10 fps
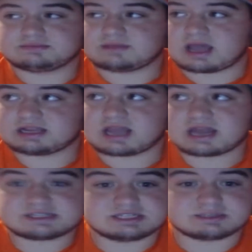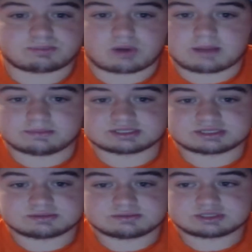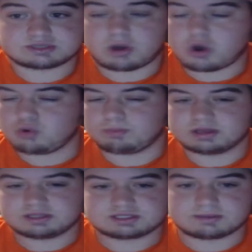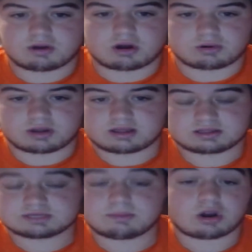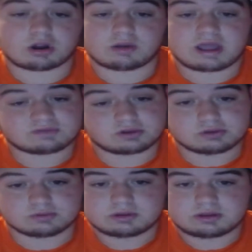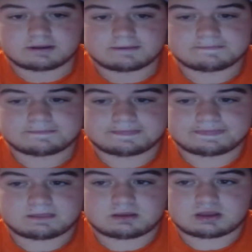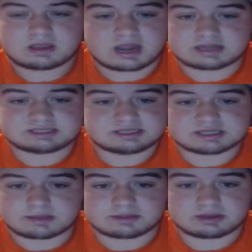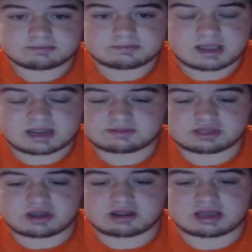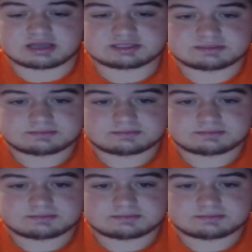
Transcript: I gotta see some promise, some hope tomorrow afternoon. Gotta see something out of the young guys.